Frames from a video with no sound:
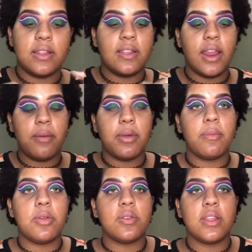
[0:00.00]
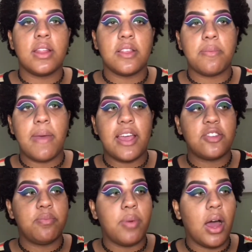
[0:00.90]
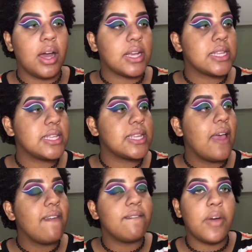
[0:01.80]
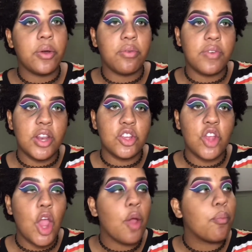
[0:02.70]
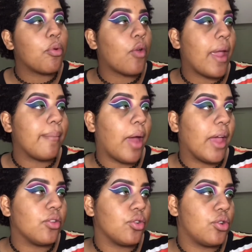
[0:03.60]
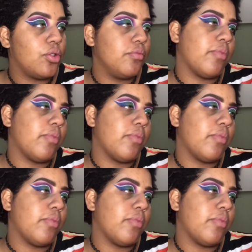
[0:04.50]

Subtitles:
And today I'm going to be using the Smashbox Photo Finish Primizer.